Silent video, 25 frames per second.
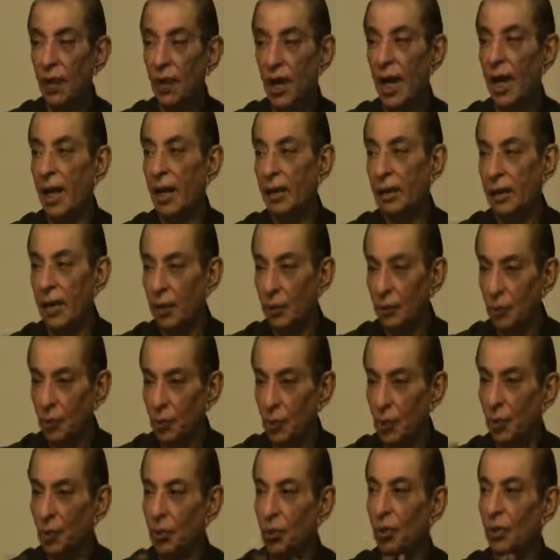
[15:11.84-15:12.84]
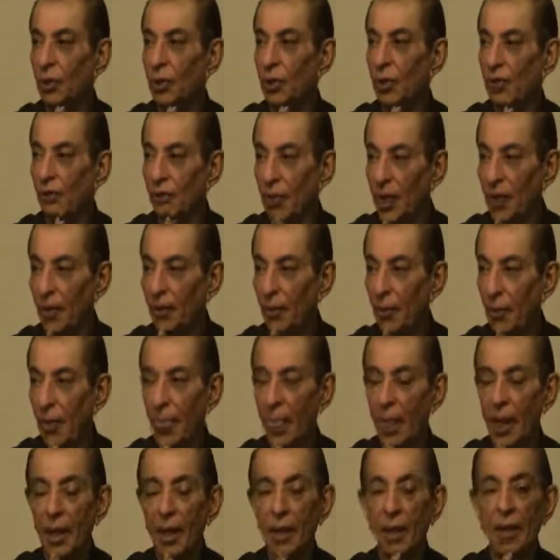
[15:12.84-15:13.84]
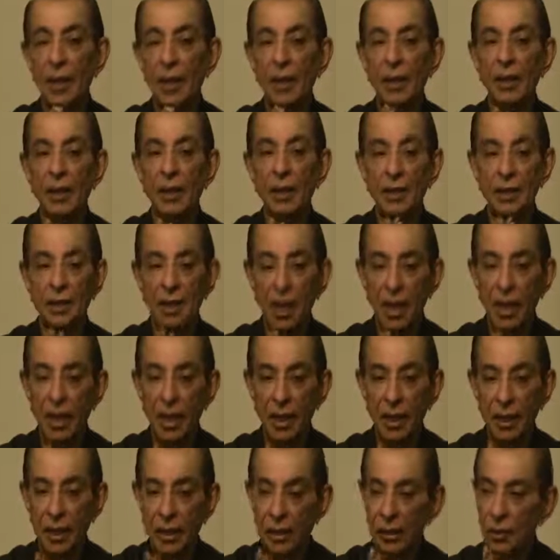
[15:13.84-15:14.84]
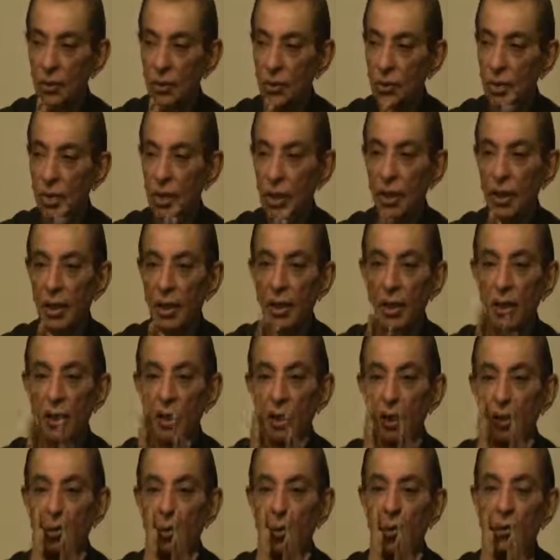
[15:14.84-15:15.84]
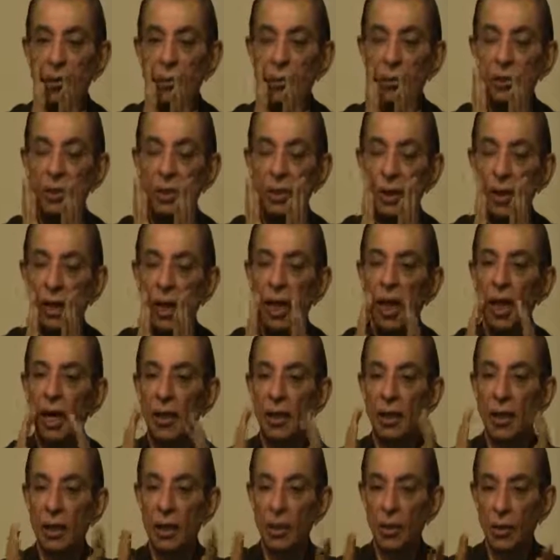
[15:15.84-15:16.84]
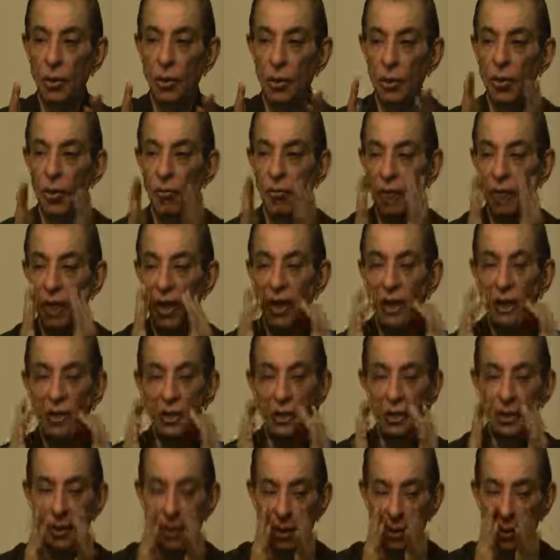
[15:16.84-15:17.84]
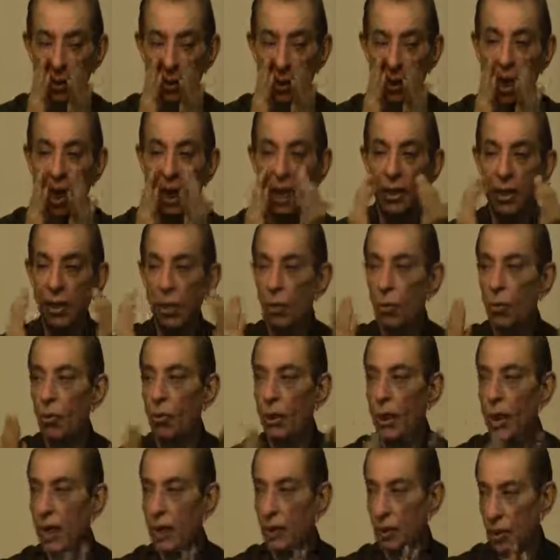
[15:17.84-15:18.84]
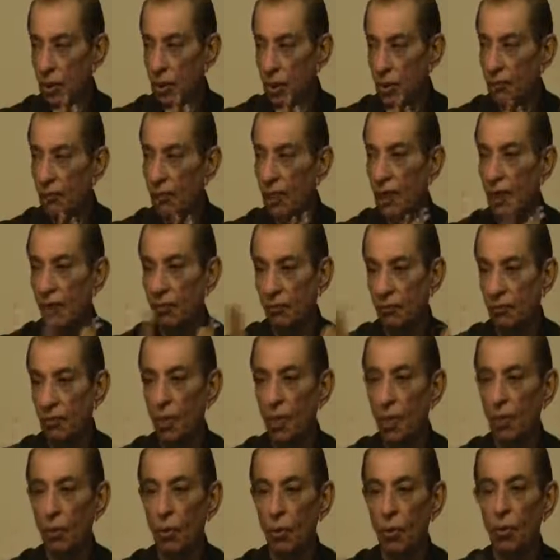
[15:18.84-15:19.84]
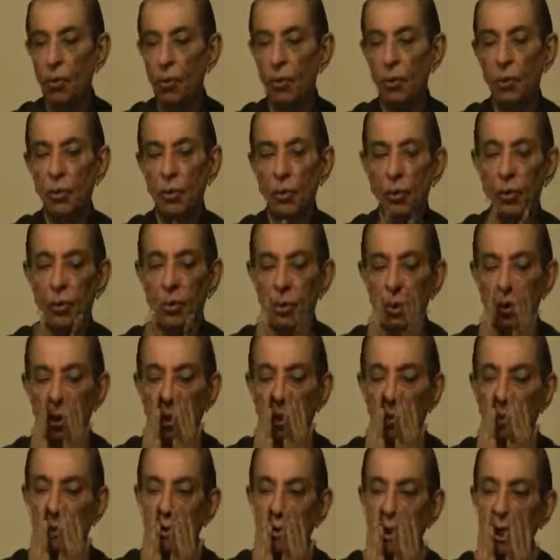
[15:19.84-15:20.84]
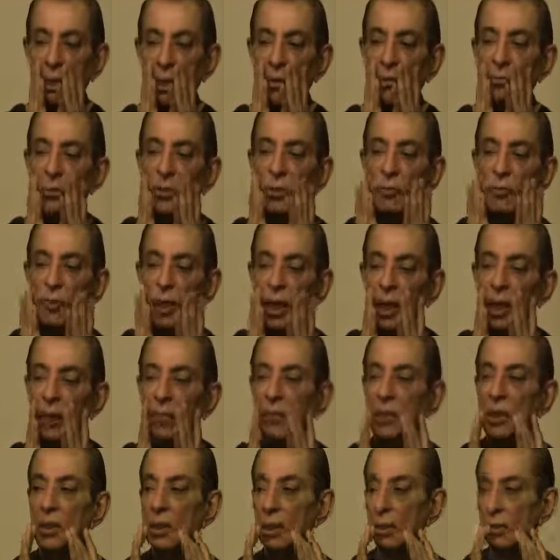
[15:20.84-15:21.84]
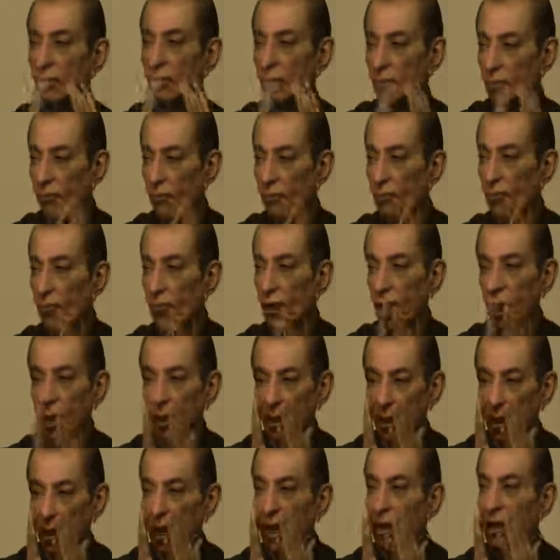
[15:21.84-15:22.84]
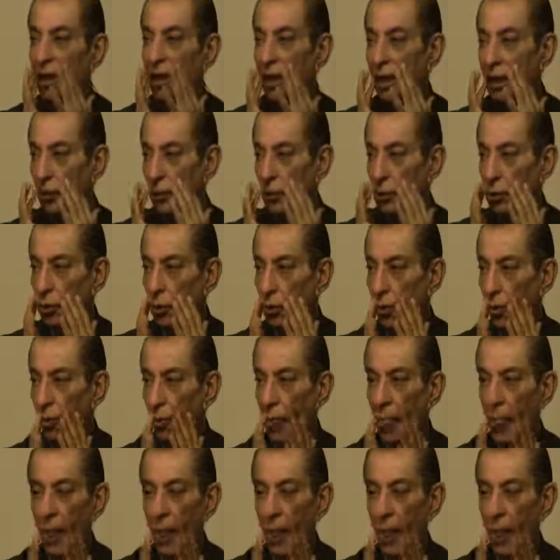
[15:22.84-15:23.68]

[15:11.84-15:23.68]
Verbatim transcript: I'm showing you only one. Then second is the most at the you know face at the old age when we grow you know thing which become is the is wrinkles you know.